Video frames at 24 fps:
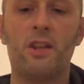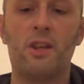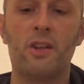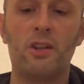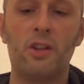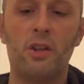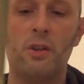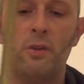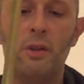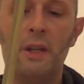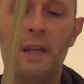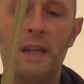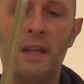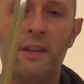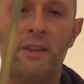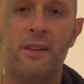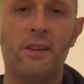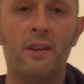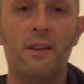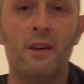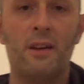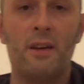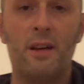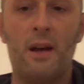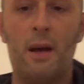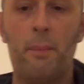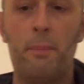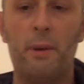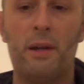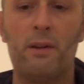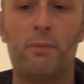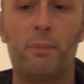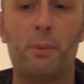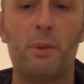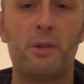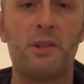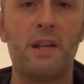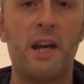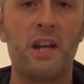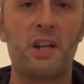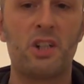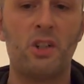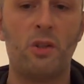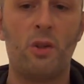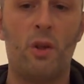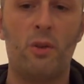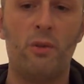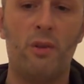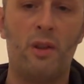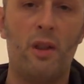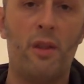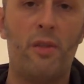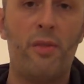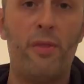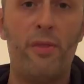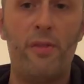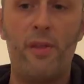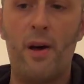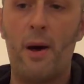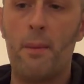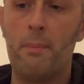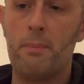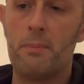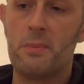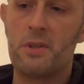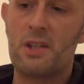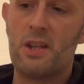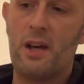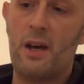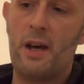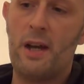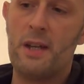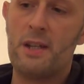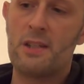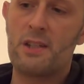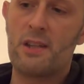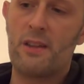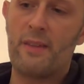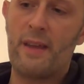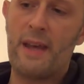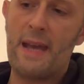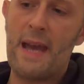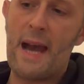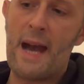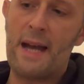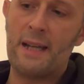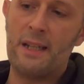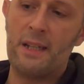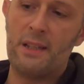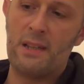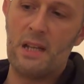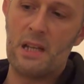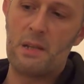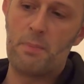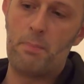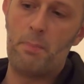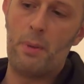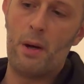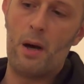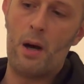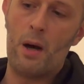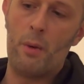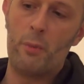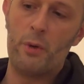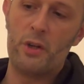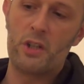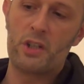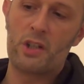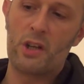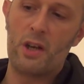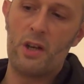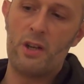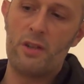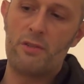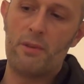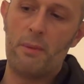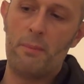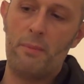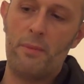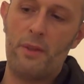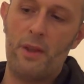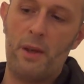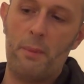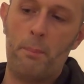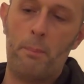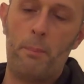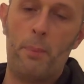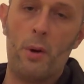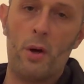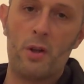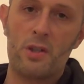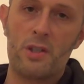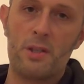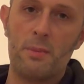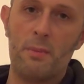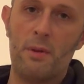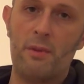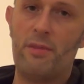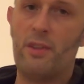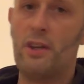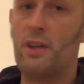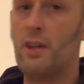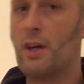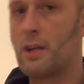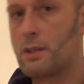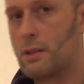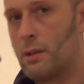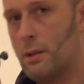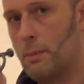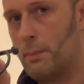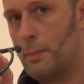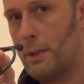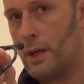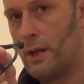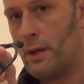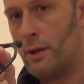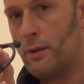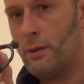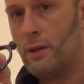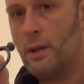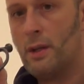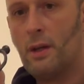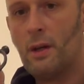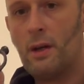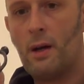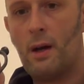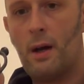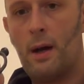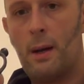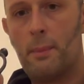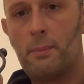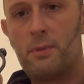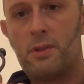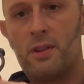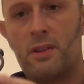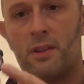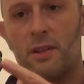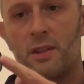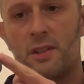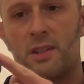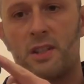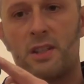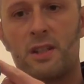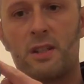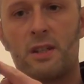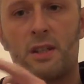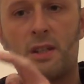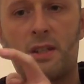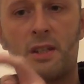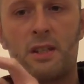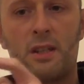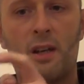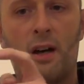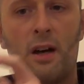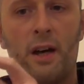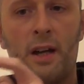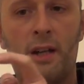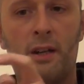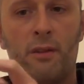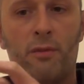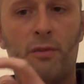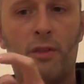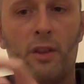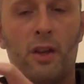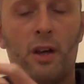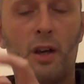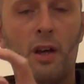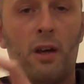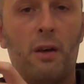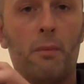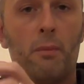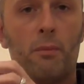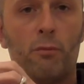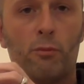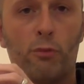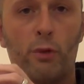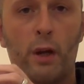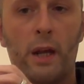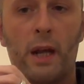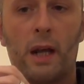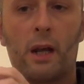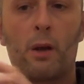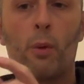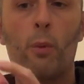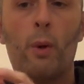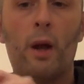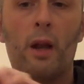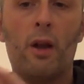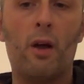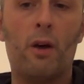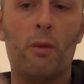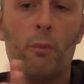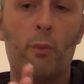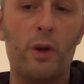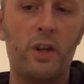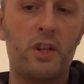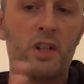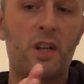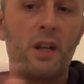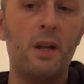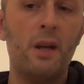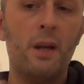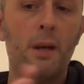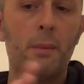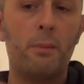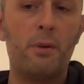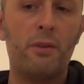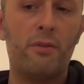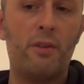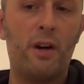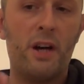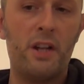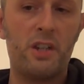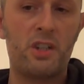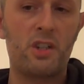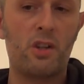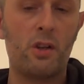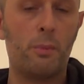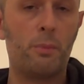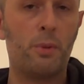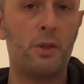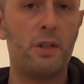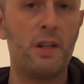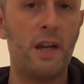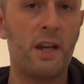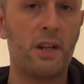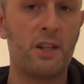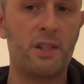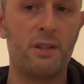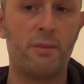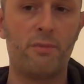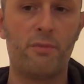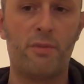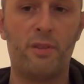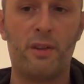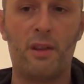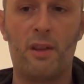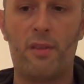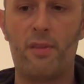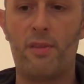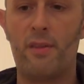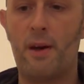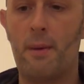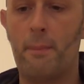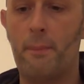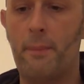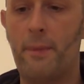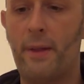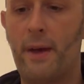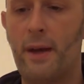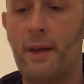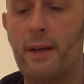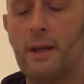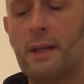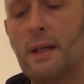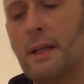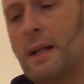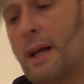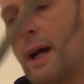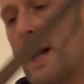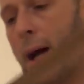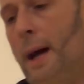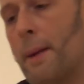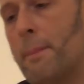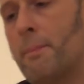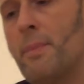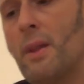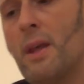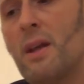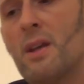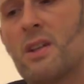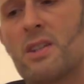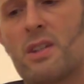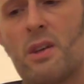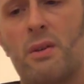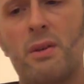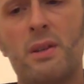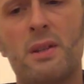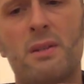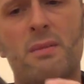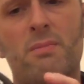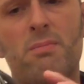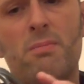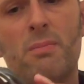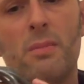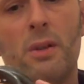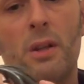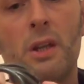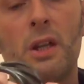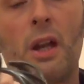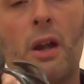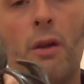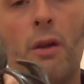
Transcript: that you need a bit of protection on the thumb side, so they added this bar which goes from the bottom of the knuckle bow up to the side of the rear quillon, which provides good protection for the thumb there. Um, so it's you